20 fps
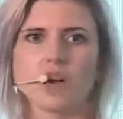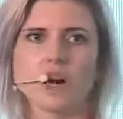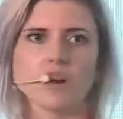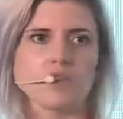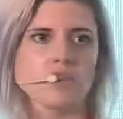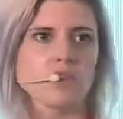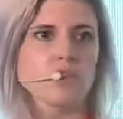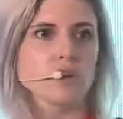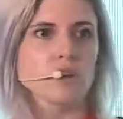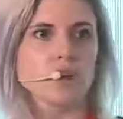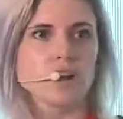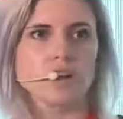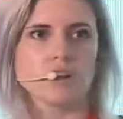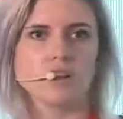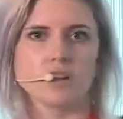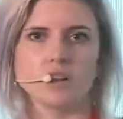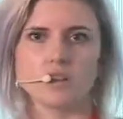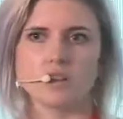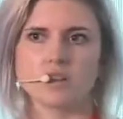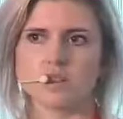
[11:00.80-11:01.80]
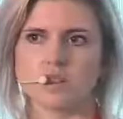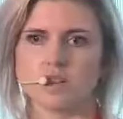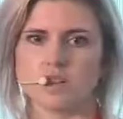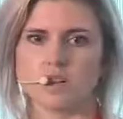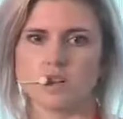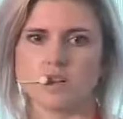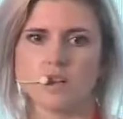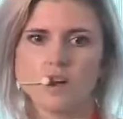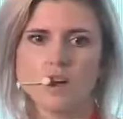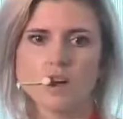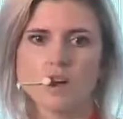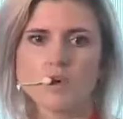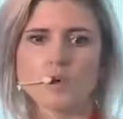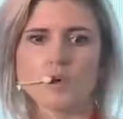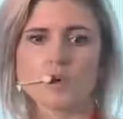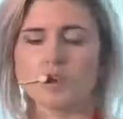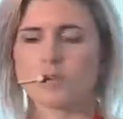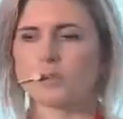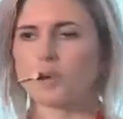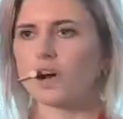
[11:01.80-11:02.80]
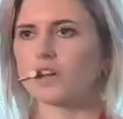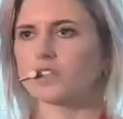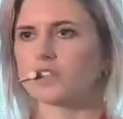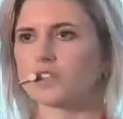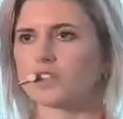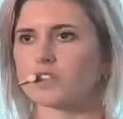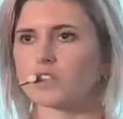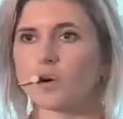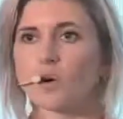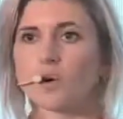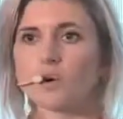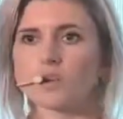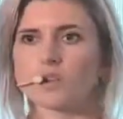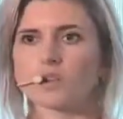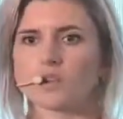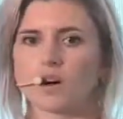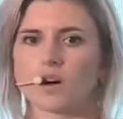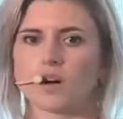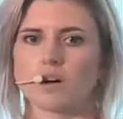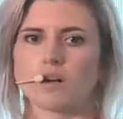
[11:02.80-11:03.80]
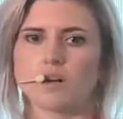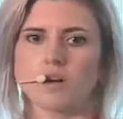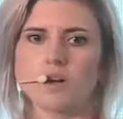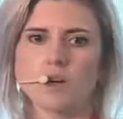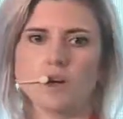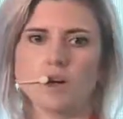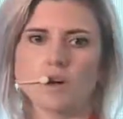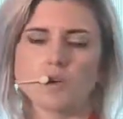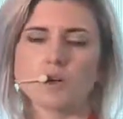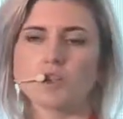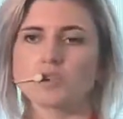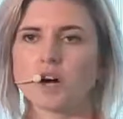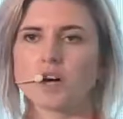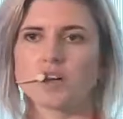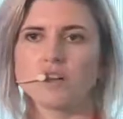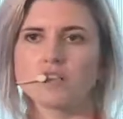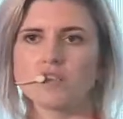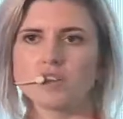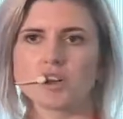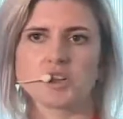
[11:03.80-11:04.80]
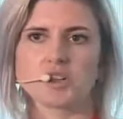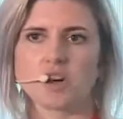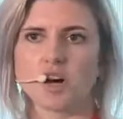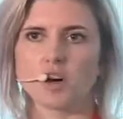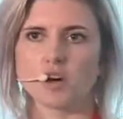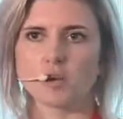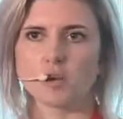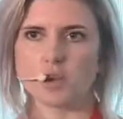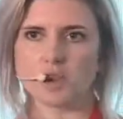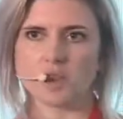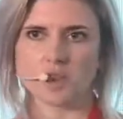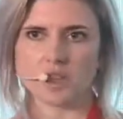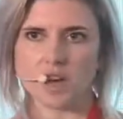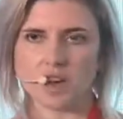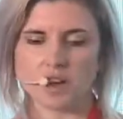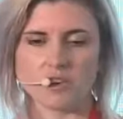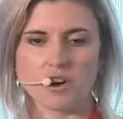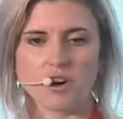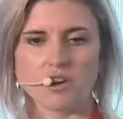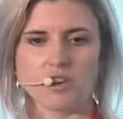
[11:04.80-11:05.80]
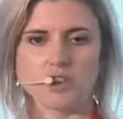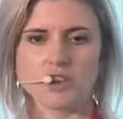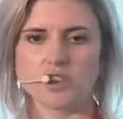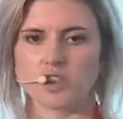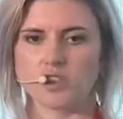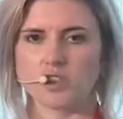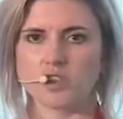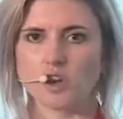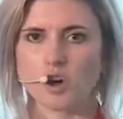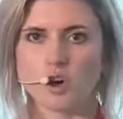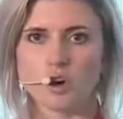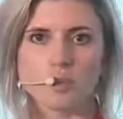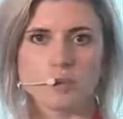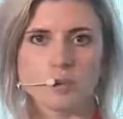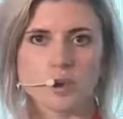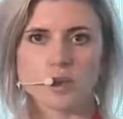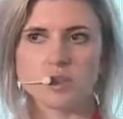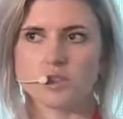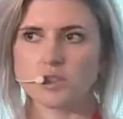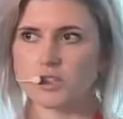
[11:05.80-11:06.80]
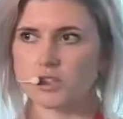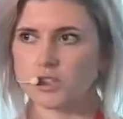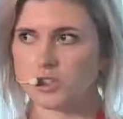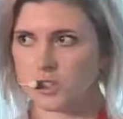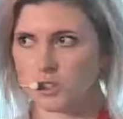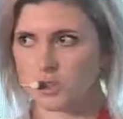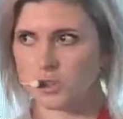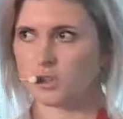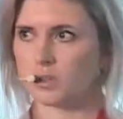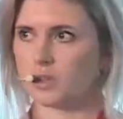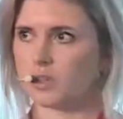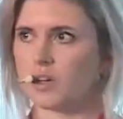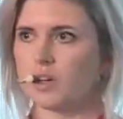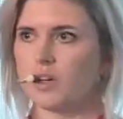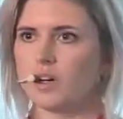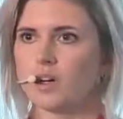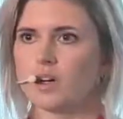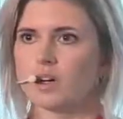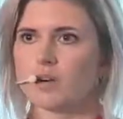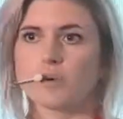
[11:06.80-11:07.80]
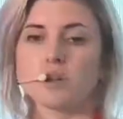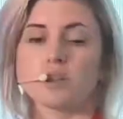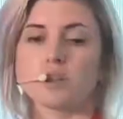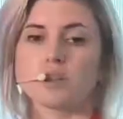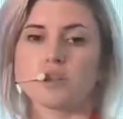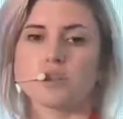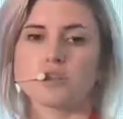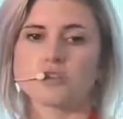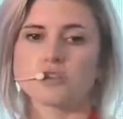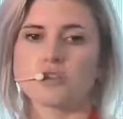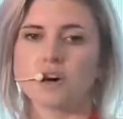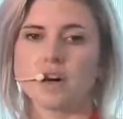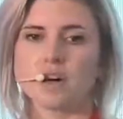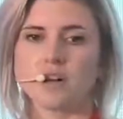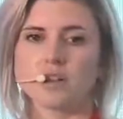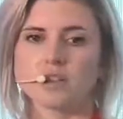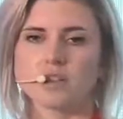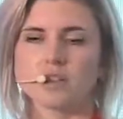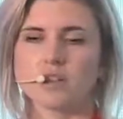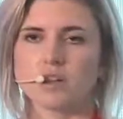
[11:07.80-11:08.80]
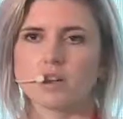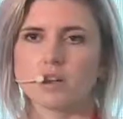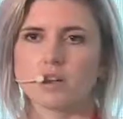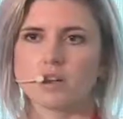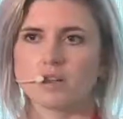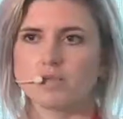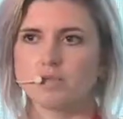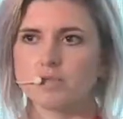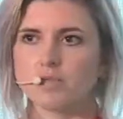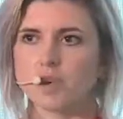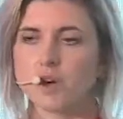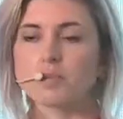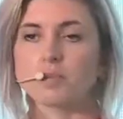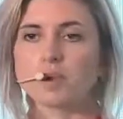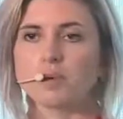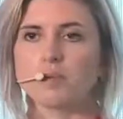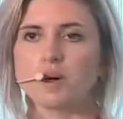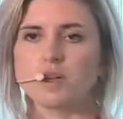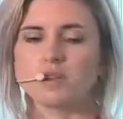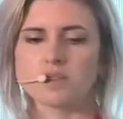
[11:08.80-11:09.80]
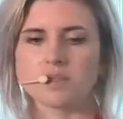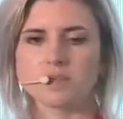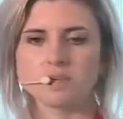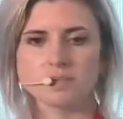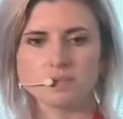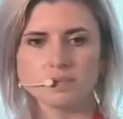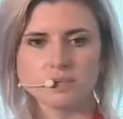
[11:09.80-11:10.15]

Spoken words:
lot of looking at what the project's goals are. We try to figure out what the technology is hoping to do, what it is trying to implement.